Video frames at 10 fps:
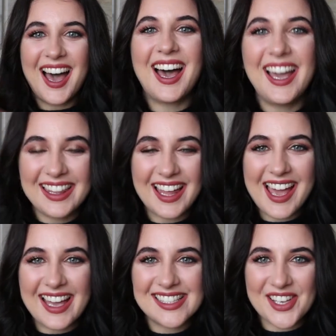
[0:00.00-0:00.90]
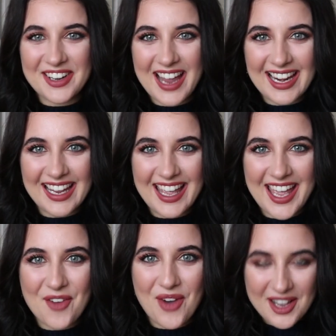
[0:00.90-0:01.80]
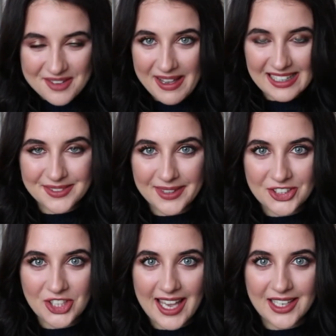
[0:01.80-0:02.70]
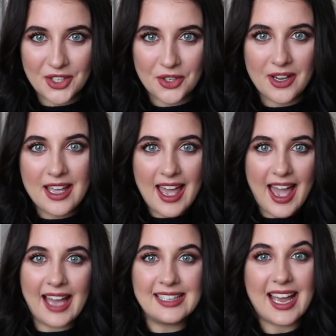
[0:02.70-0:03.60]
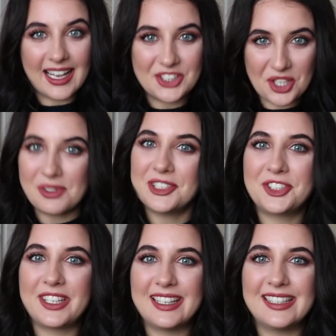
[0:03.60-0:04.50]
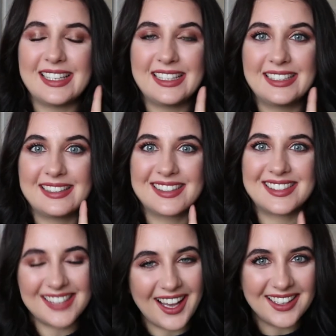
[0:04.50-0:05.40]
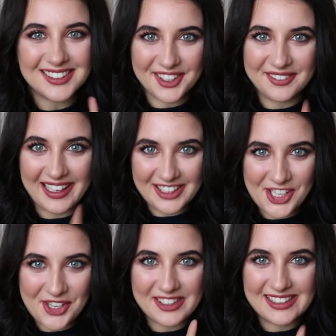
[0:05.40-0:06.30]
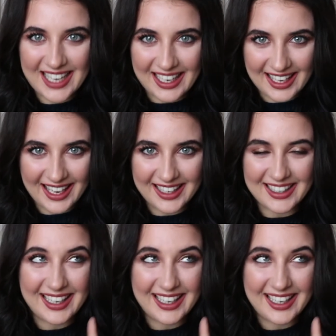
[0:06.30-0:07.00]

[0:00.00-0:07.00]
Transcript: Hi there, it's Ariana here. Welcome back to my channel. And as you're watching this, it is the start of a new decade.